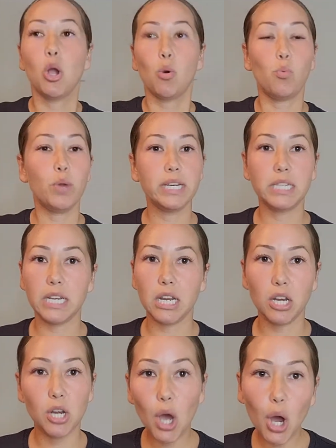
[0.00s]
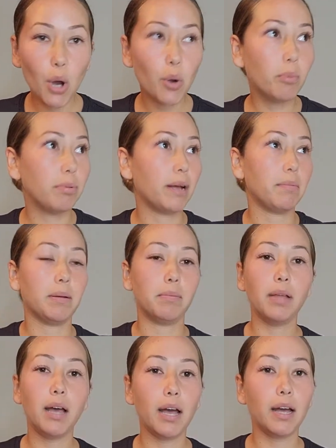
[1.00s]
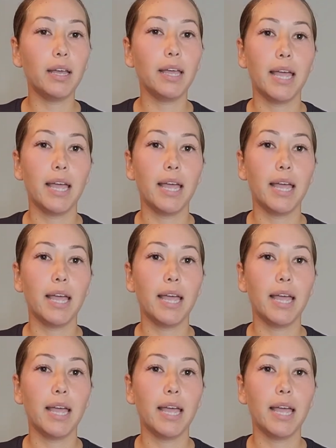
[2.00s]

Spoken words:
We didn't know, blah, blah, blah.